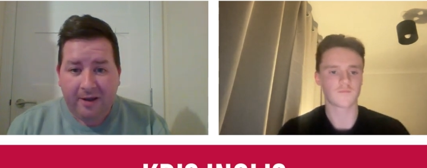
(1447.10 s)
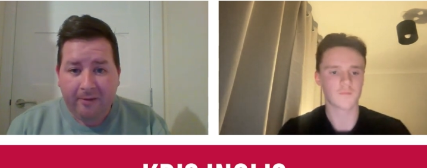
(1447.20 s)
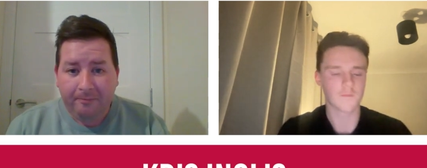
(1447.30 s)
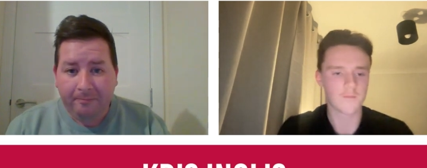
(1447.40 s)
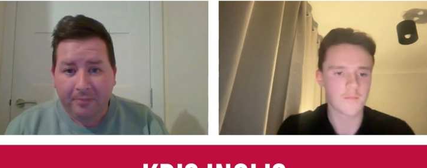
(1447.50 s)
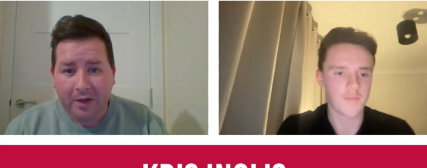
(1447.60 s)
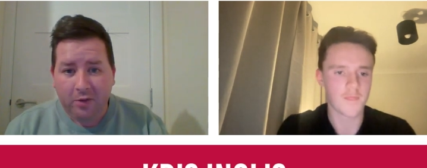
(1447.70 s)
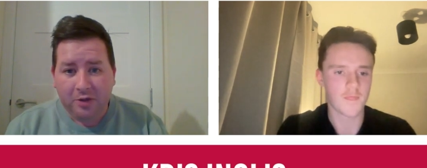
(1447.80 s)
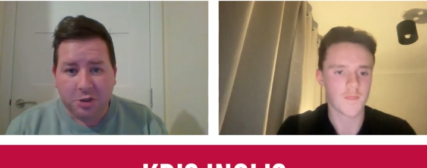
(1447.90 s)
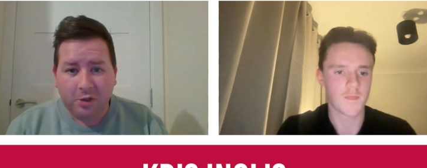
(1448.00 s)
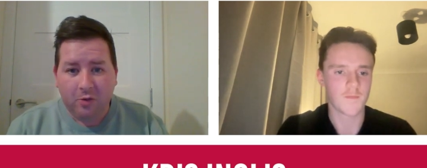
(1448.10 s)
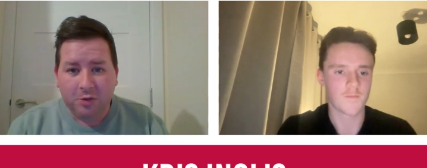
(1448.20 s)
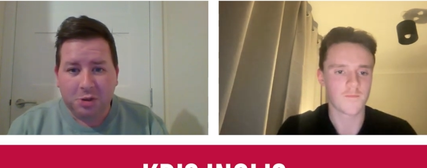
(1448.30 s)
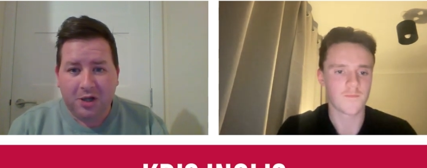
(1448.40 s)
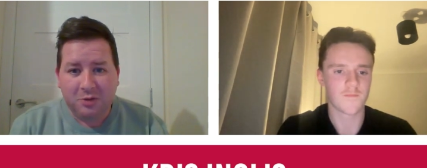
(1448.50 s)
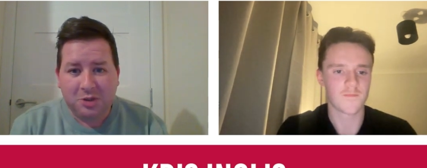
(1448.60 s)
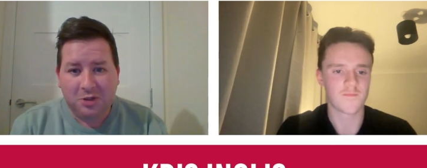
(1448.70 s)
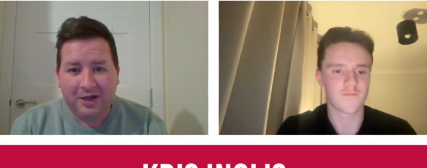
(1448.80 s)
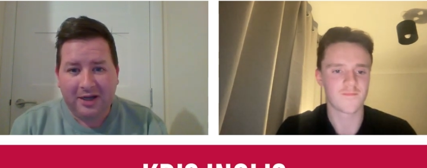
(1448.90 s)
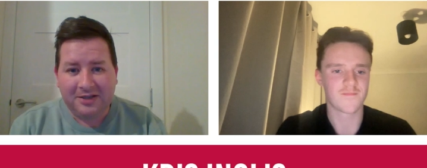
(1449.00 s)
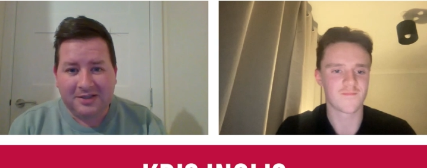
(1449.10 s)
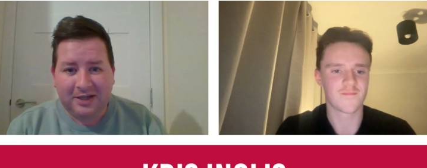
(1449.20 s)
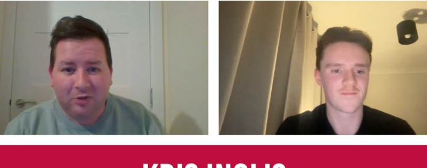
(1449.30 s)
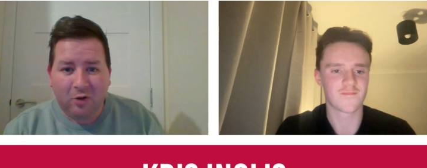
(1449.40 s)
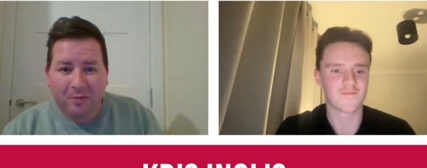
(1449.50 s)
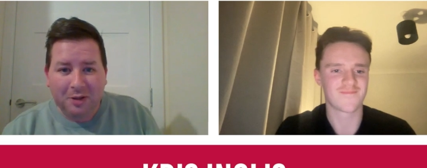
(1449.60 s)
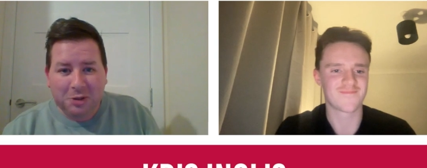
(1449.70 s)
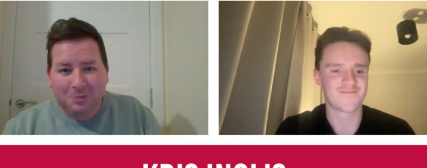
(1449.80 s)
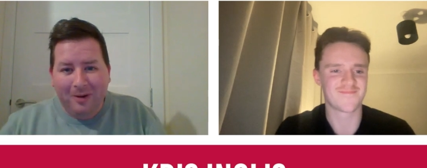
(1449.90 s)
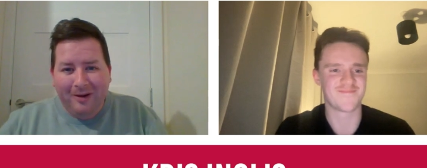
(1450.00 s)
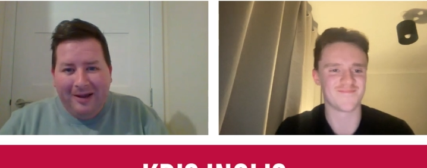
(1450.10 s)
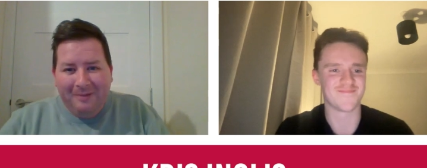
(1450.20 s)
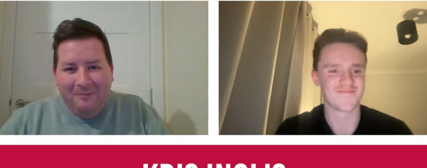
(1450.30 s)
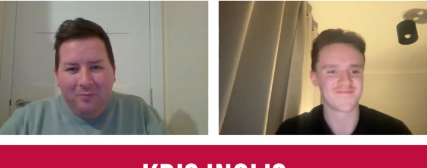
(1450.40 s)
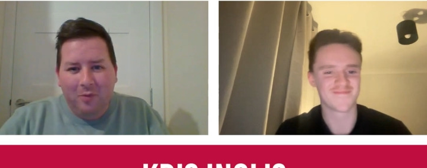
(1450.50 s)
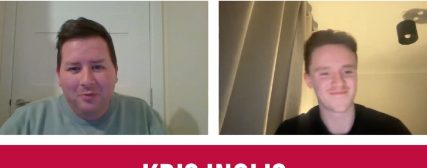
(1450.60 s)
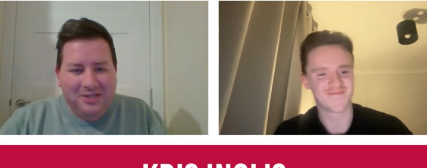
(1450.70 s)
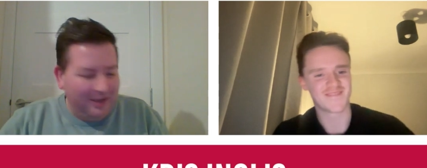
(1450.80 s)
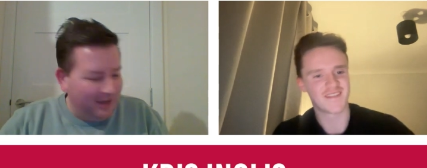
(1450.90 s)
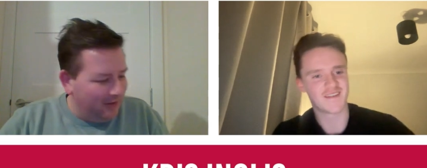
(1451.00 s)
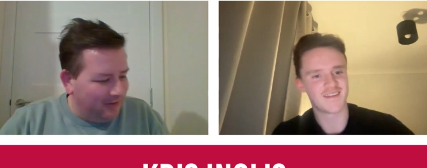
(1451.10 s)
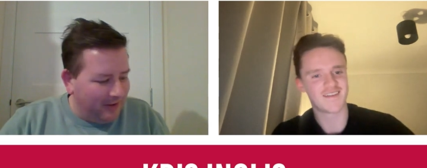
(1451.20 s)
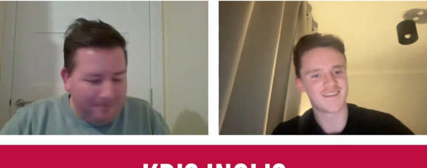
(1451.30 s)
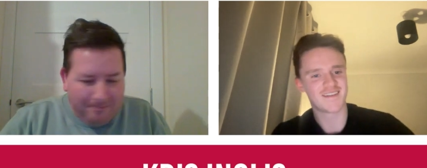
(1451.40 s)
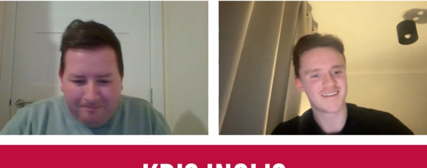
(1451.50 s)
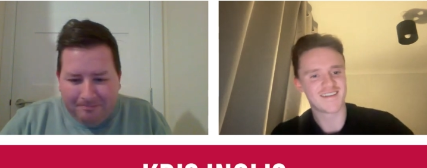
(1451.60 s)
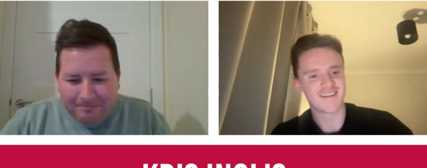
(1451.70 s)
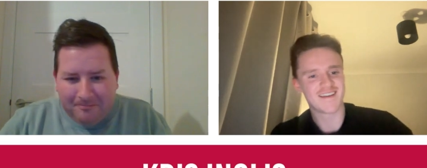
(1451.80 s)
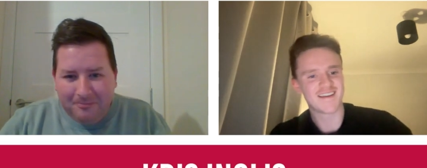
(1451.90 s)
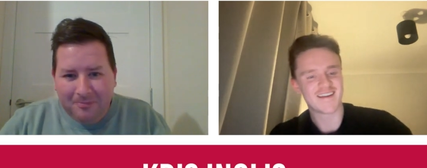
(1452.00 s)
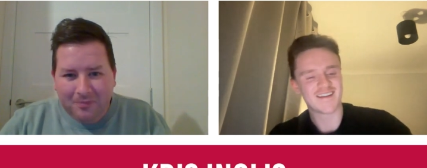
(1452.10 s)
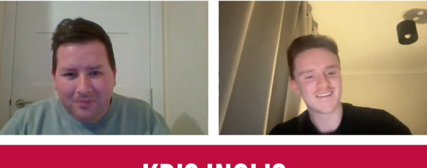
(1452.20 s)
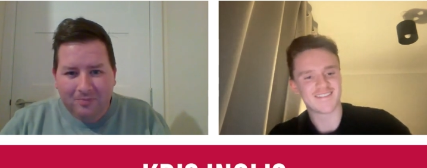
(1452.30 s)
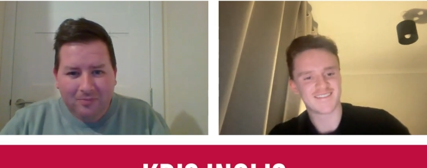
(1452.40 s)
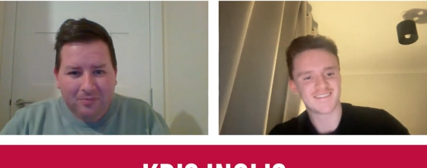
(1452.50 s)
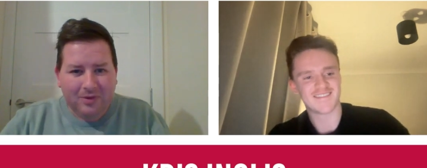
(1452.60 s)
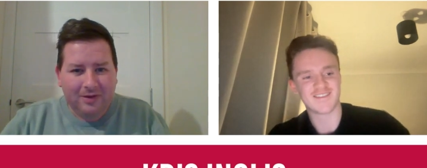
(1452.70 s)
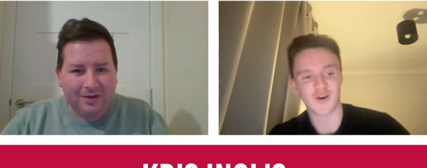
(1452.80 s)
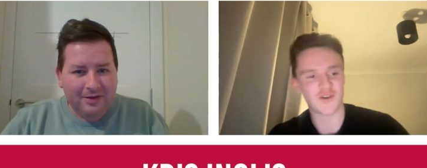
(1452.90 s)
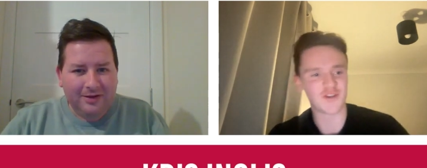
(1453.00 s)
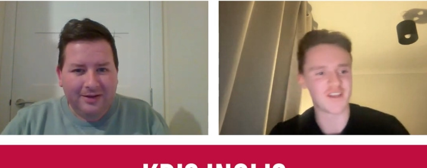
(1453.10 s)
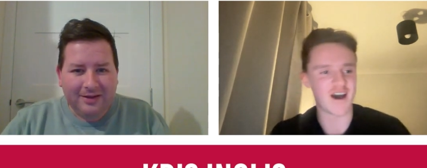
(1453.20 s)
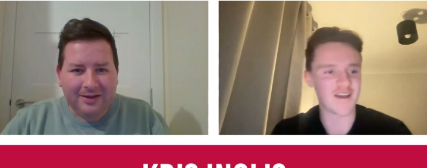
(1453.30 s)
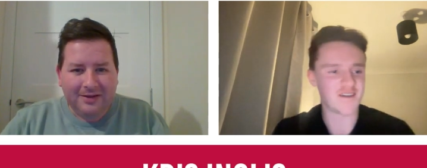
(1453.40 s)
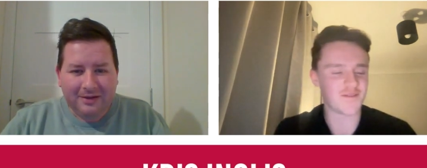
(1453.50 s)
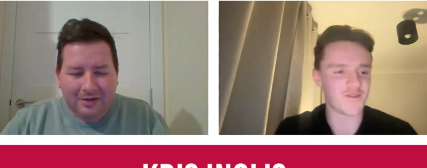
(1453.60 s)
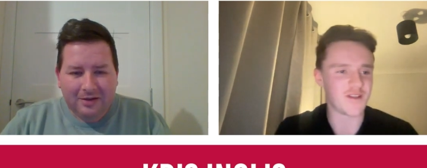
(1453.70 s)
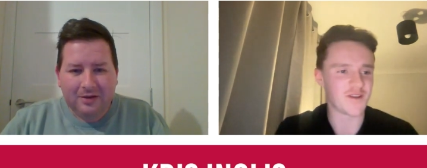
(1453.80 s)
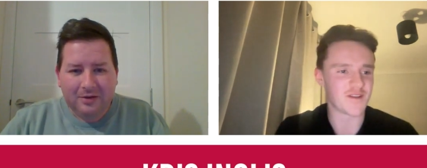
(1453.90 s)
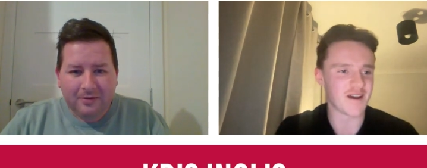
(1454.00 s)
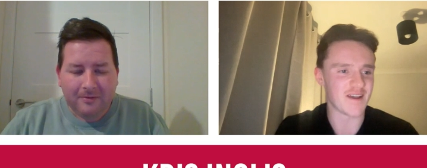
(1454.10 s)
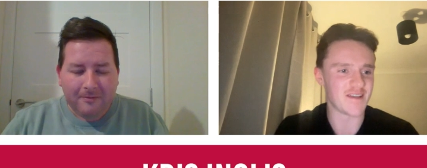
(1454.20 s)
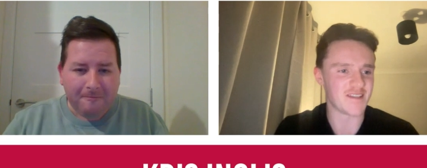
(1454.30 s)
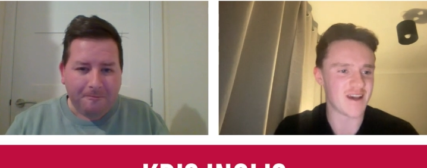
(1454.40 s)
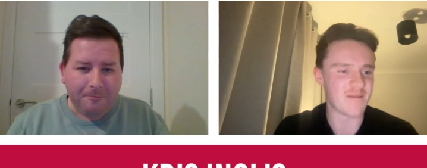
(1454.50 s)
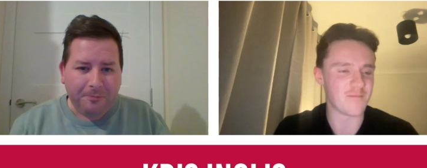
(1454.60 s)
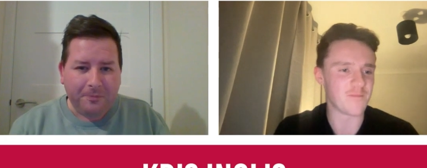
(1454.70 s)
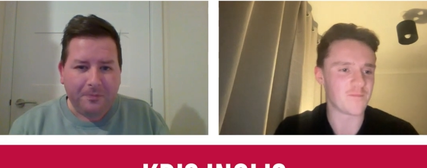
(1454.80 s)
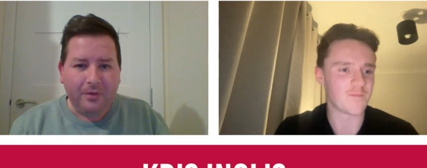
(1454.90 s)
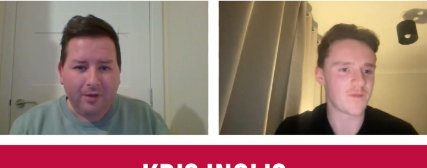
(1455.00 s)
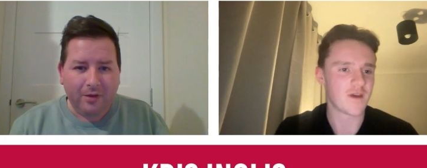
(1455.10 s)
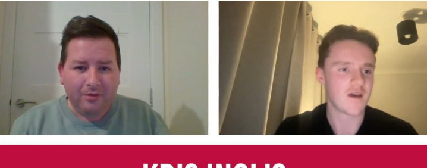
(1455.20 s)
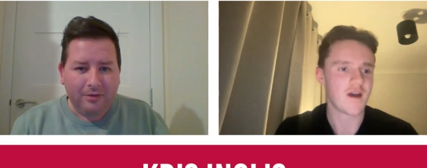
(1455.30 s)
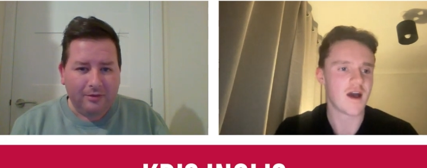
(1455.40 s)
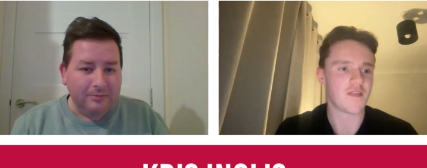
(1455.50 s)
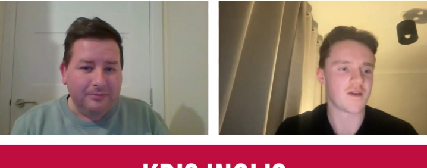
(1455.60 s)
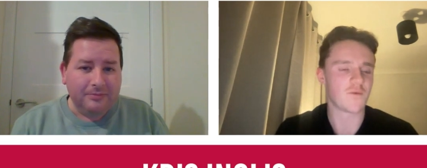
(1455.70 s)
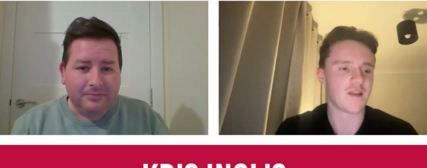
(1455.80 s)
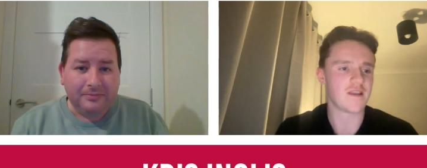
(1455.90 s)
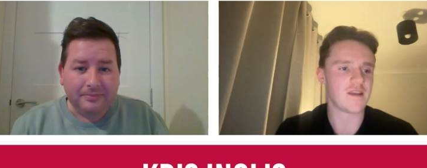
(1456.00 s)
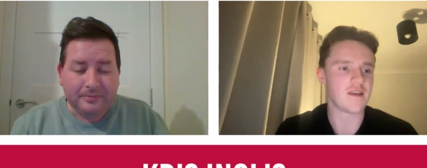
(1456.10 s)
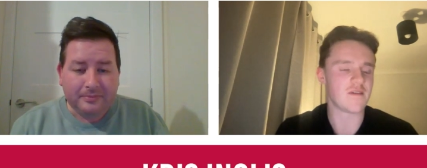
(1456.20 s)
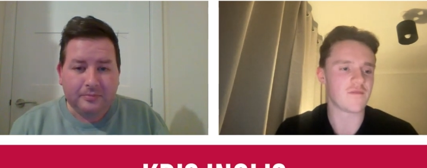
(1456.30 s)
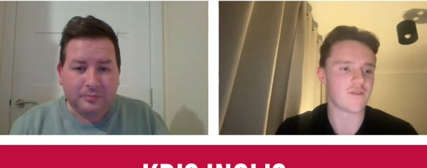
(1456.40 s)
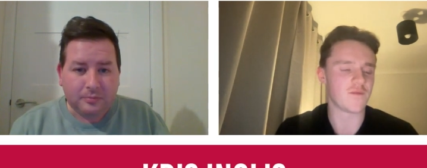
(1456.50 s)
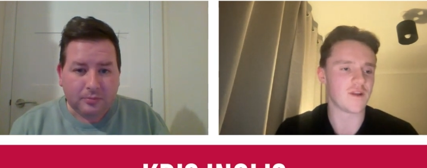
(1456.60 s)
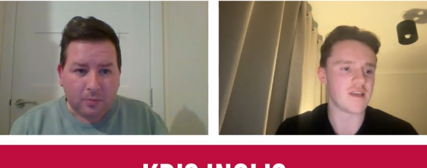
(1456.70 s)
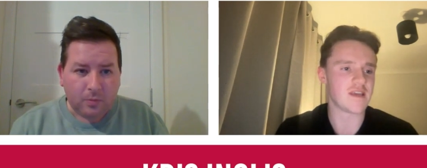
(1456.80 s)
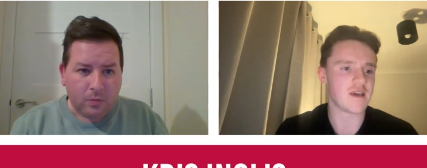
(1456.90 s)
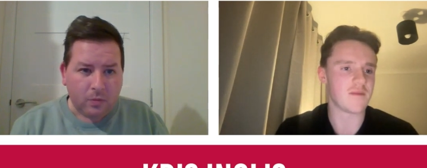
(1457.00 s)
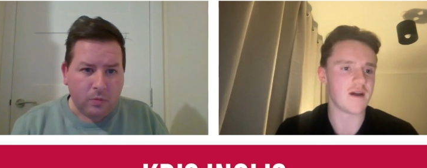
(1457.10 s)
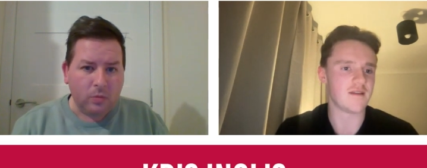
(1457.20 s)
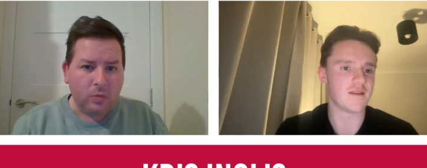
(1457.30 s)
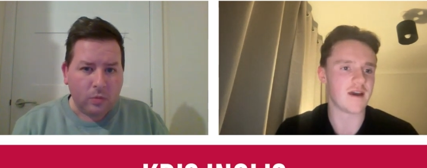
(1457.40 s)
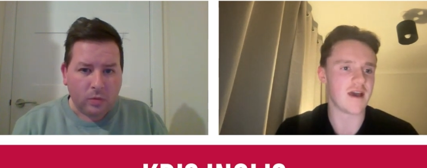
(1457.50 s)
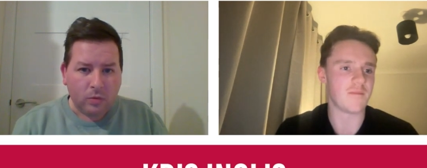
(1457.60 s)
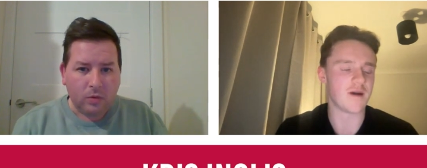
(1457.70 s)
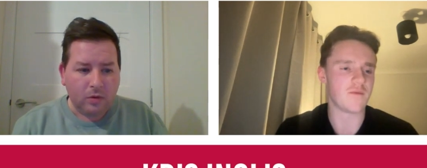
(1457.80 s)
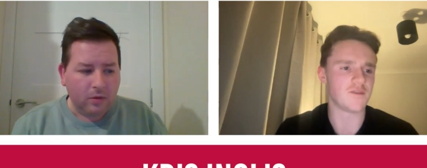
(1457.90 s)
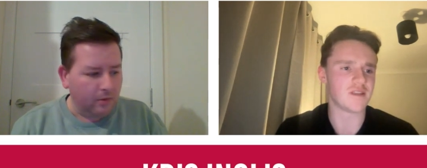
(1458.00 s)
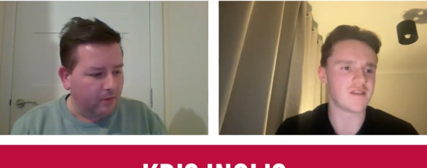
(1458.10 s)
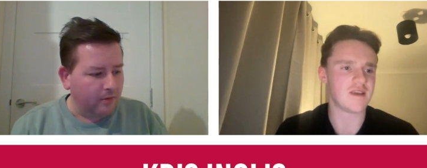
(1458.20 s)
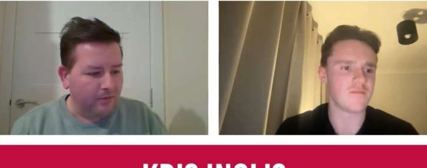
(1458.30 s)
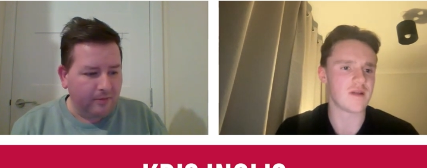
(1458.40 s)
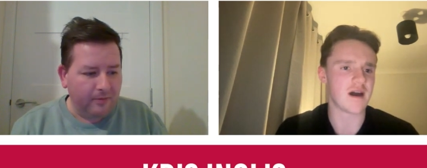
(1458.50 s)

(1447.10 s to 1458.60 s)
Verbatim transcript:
Speaker 1: met him? I know he's your coach now, so you can't say too much, but um, what was he like at the time?
Speaker 2: No, good guy, really good guy. He's um, I think when he when he came in, um, it was the team